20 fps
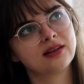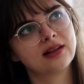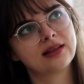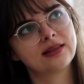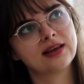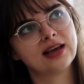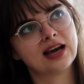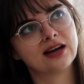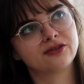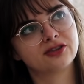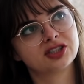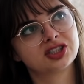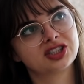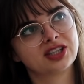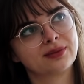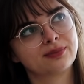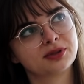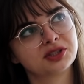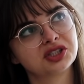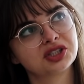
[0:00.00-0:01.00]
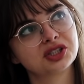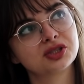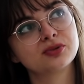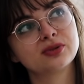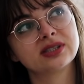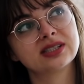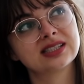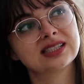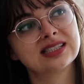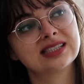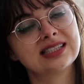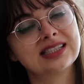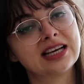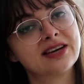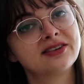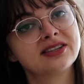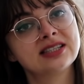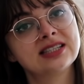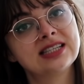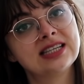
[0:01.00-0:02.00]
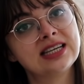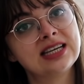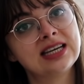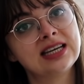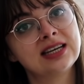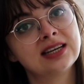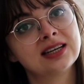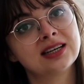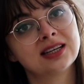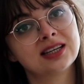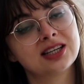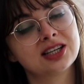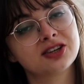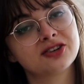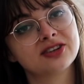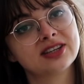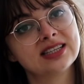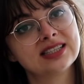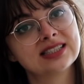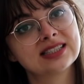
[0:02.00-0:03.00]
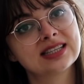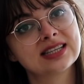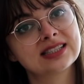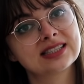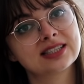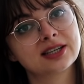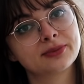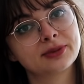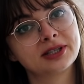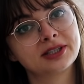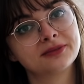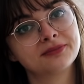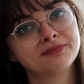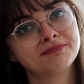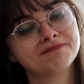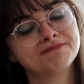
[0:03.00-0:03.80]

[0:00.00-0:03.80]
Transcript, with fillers: that the average temperature was 17 degrees this summer.